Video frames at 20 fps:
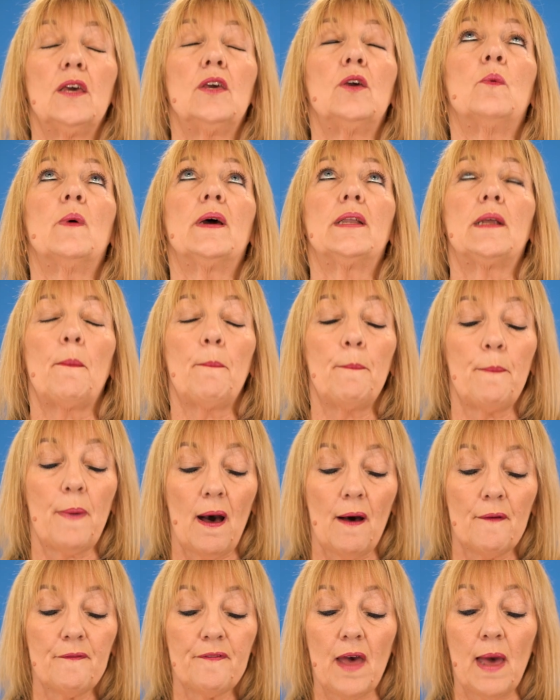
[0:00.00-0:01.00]
You went
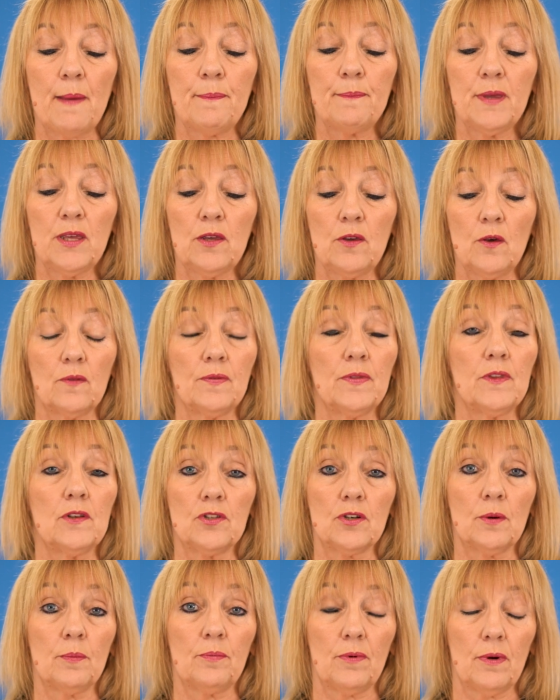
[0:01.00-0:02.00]
above and beyond the
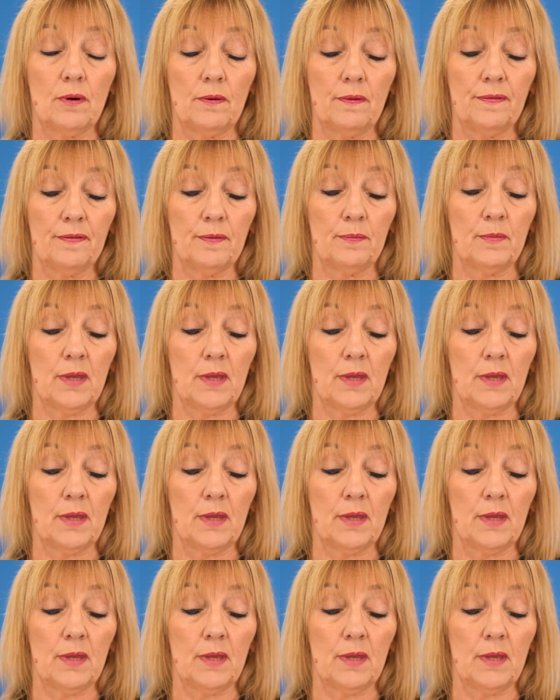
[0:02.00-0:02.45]
job role for